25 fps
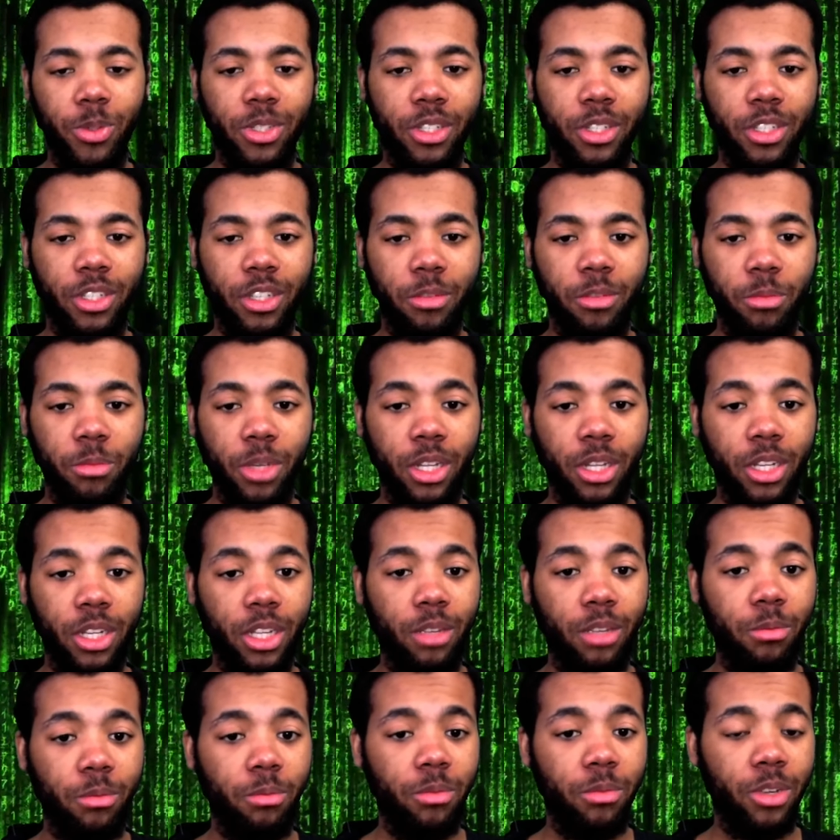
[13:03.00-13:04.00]
and stuff, man,
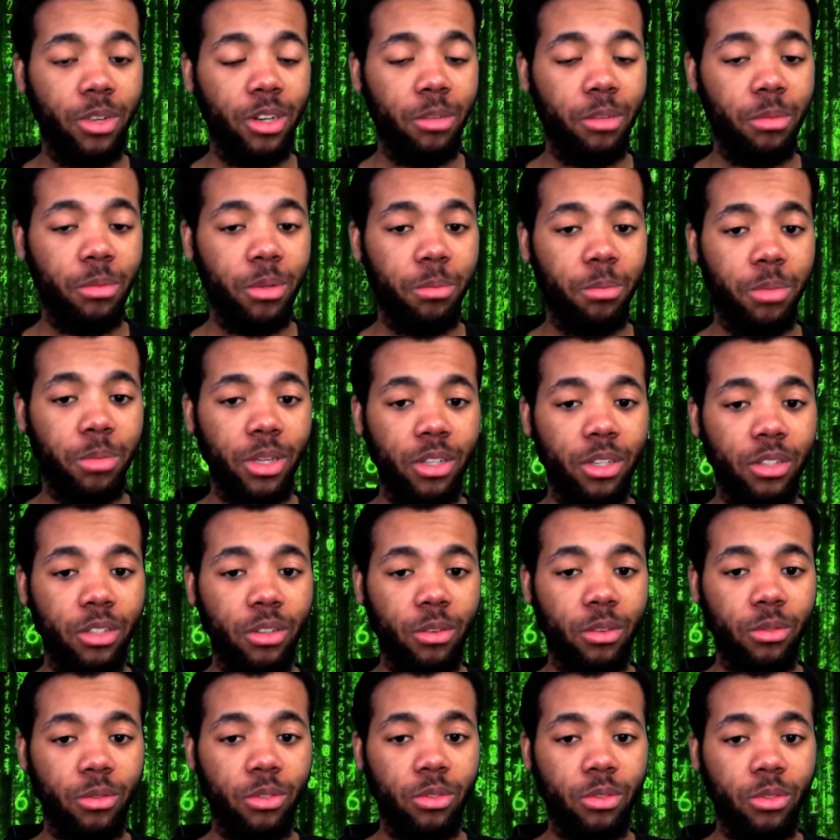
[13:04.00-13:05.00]
they really be based
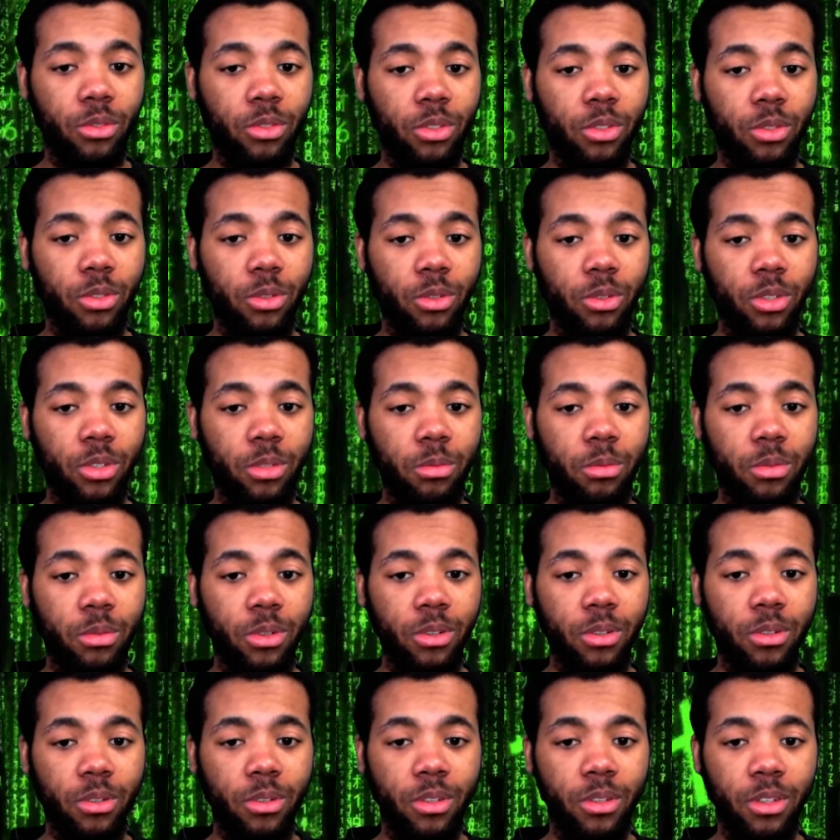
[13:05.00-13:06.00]
off true stories,
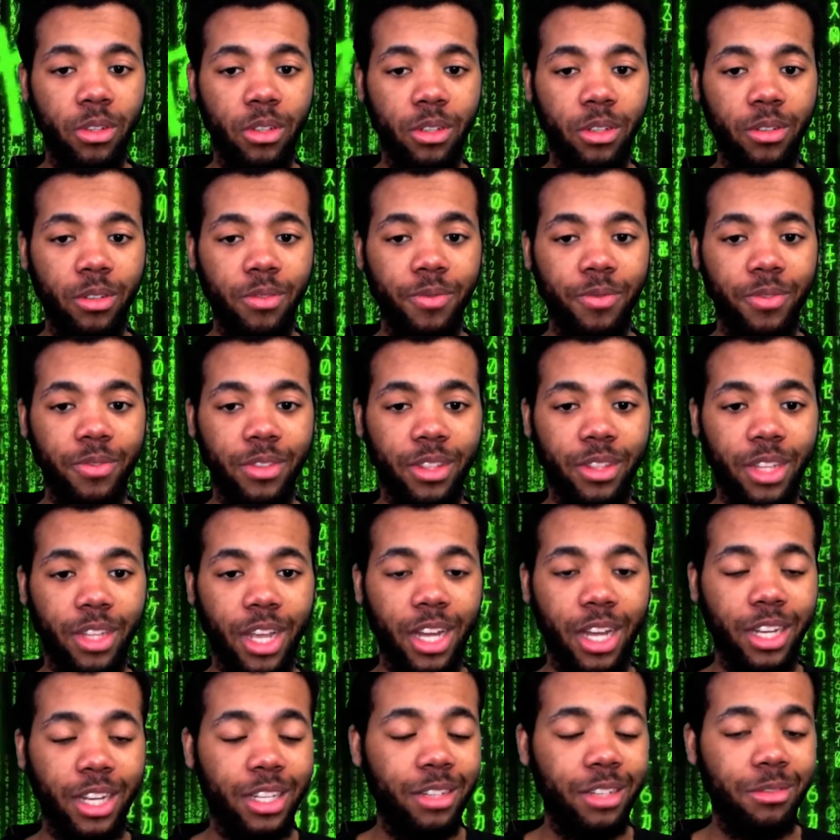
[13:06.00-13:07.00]
bro. I
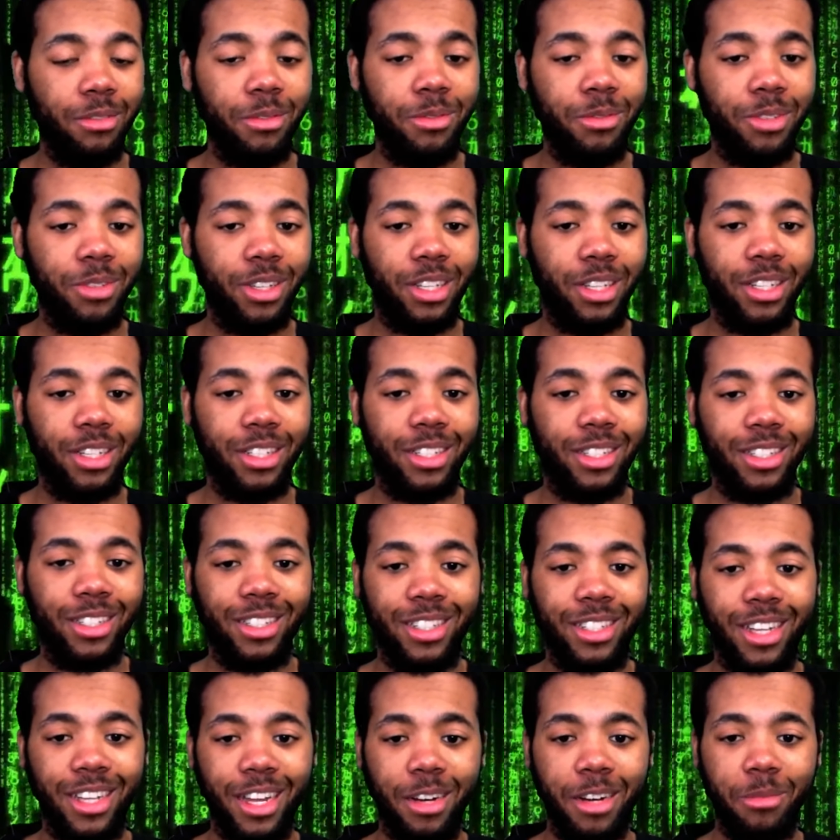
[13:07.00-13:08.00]
didn't even freaking
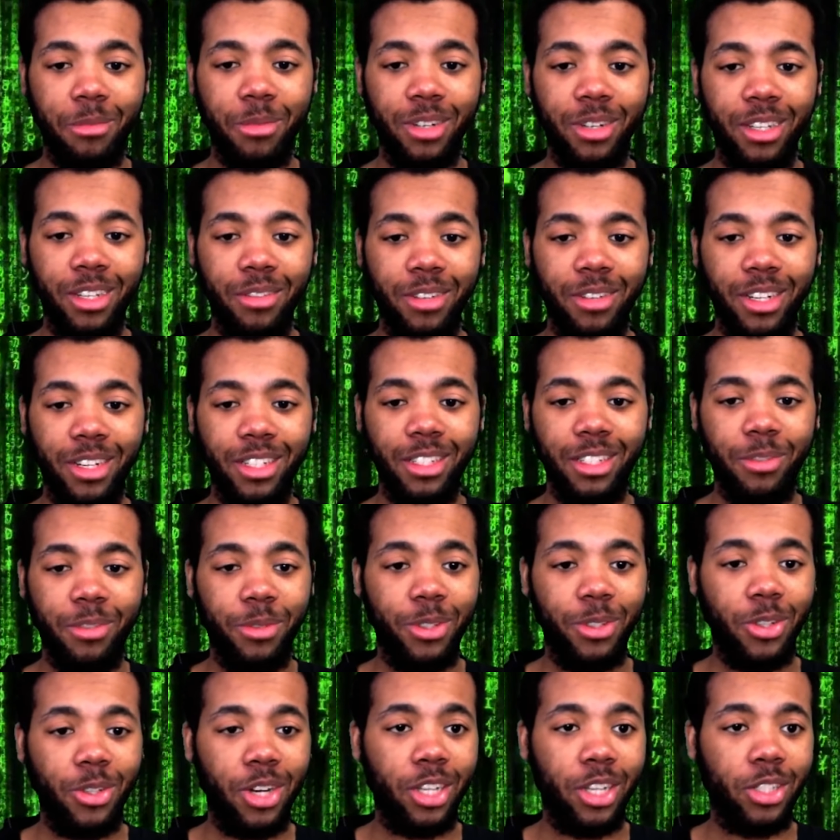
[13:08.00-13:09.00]
kind of believe in that stuff
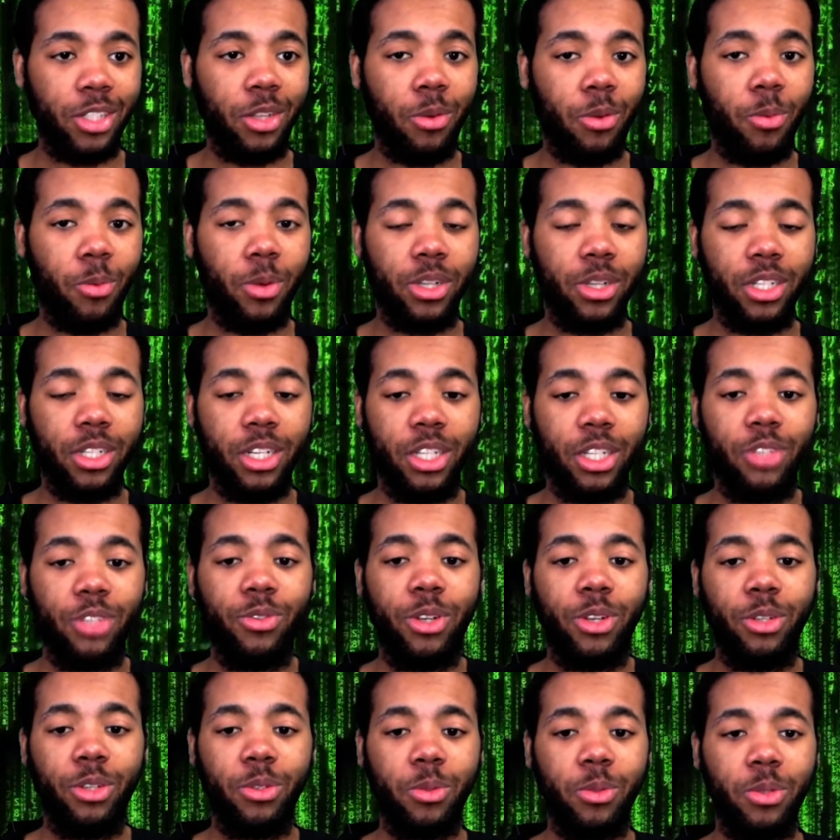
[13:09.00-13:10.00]
until I started watching these
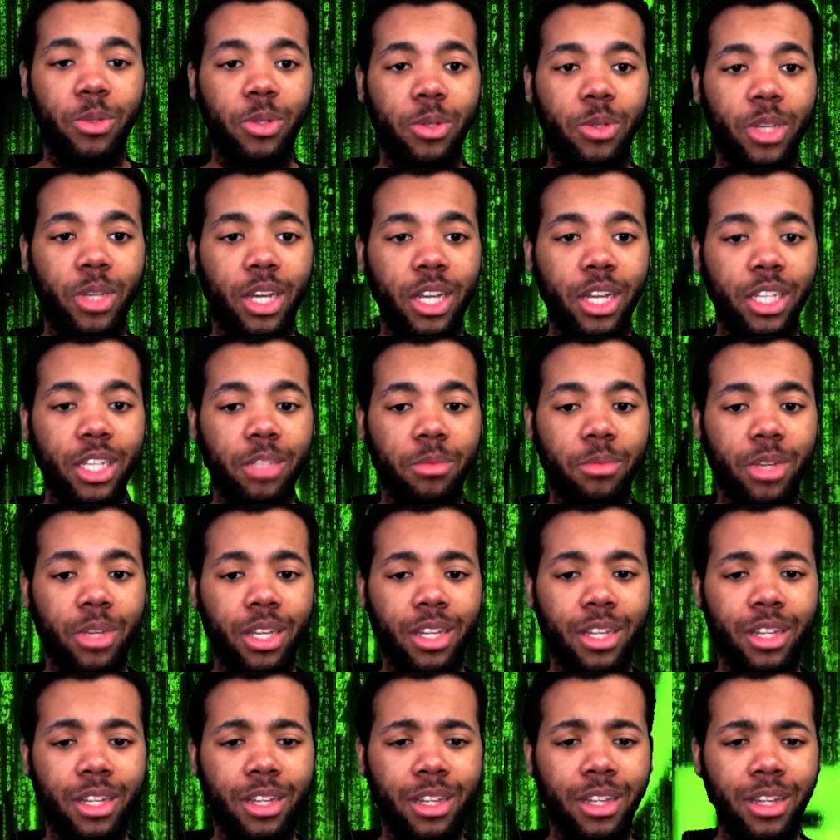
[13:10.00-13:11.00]
videos with you guys,
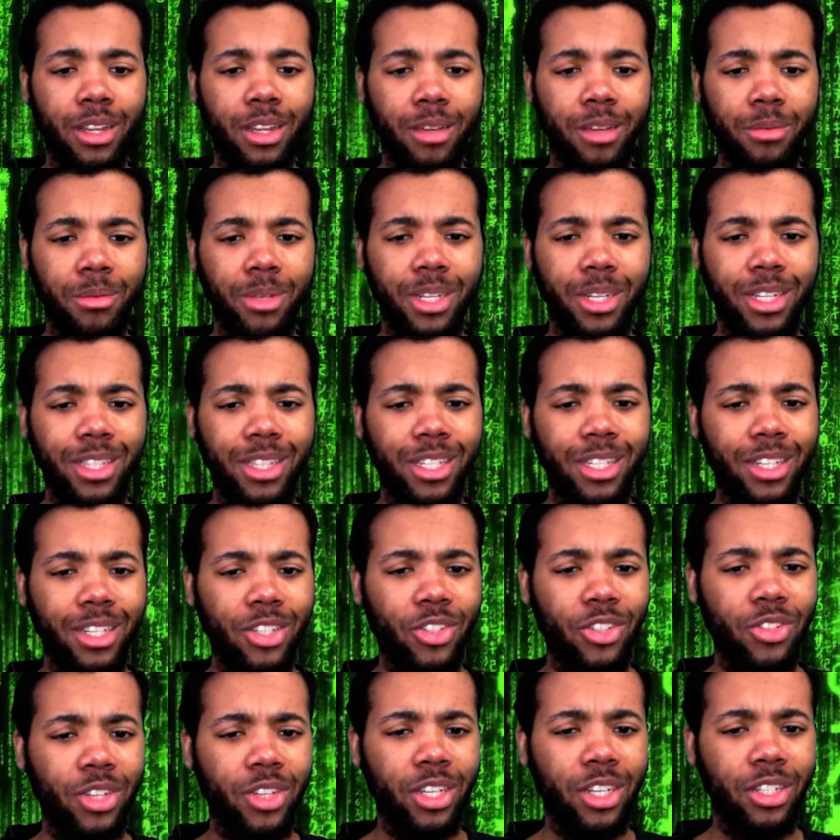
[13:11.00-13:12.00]
man. That The
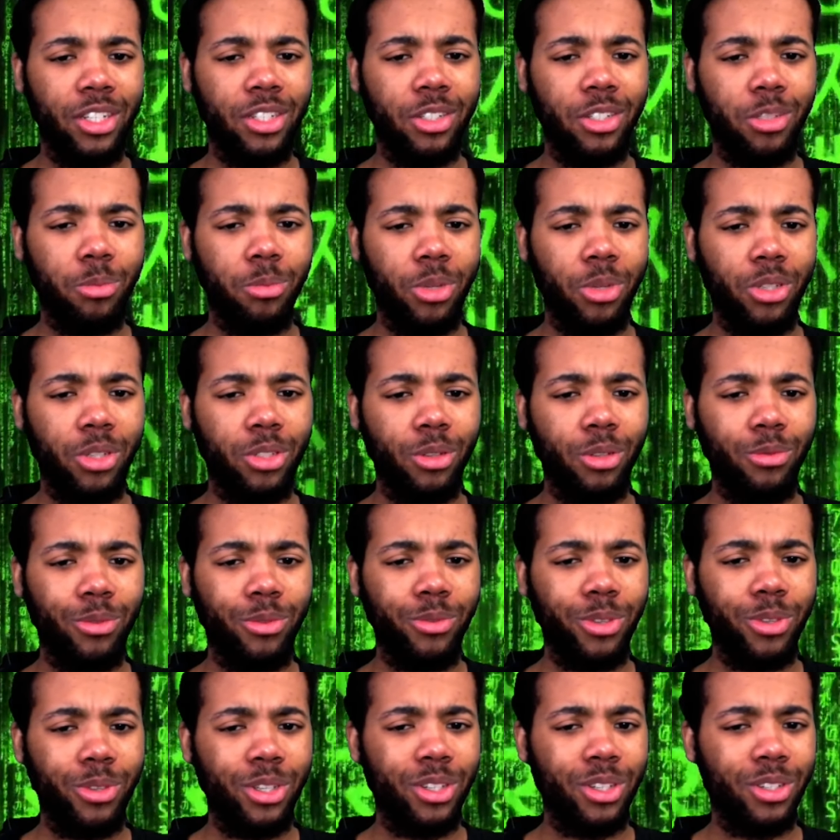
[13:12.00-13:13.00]
Strangers is based off
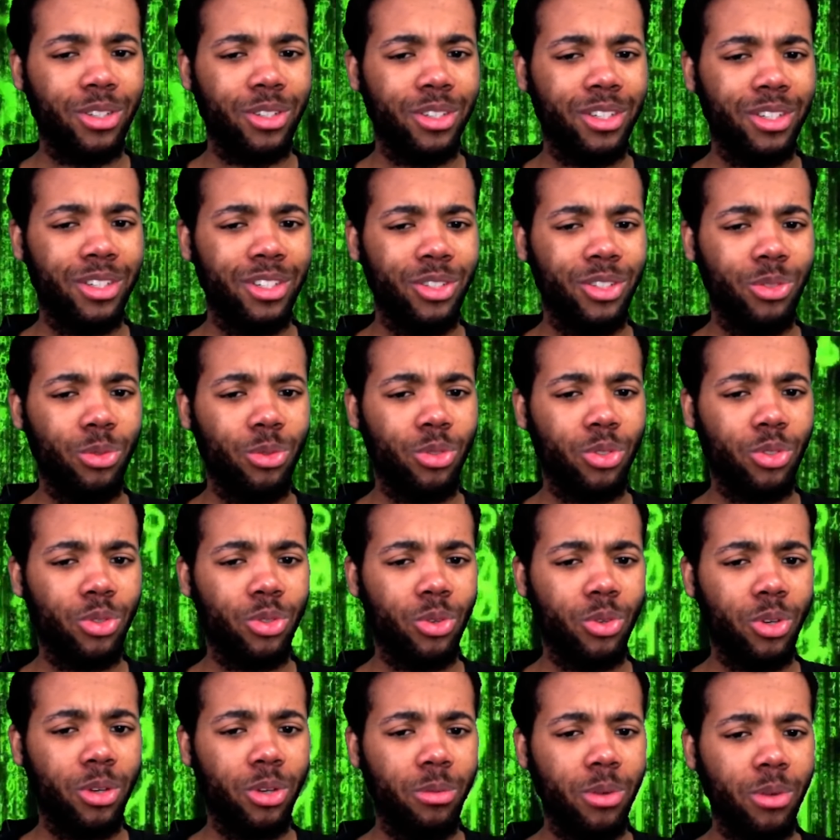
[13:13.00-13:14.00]
a freaking true
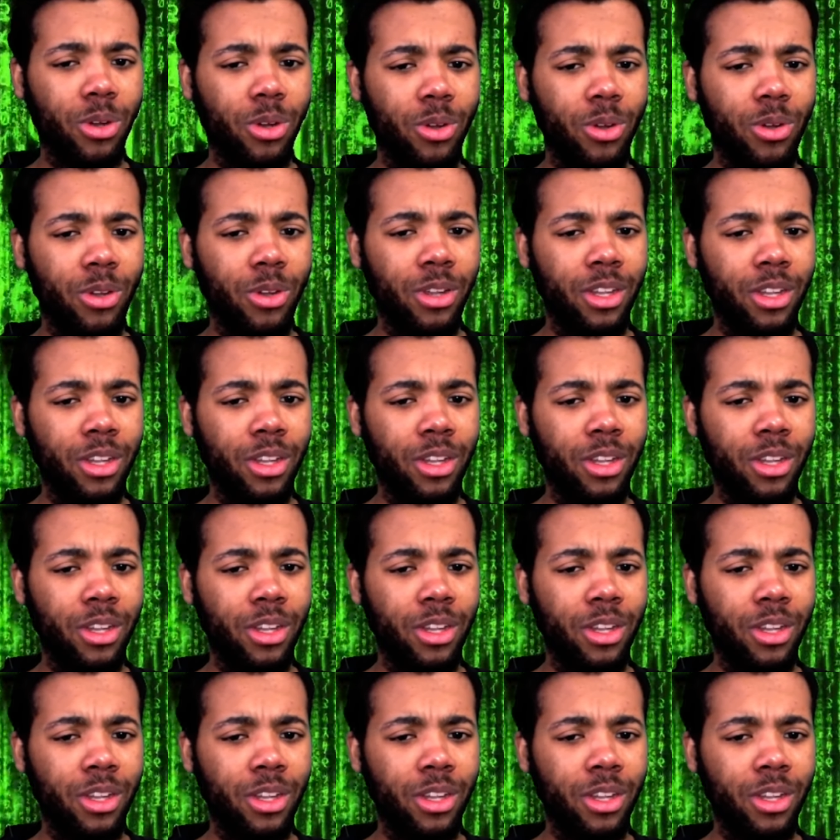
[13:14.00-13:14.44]
story, bro.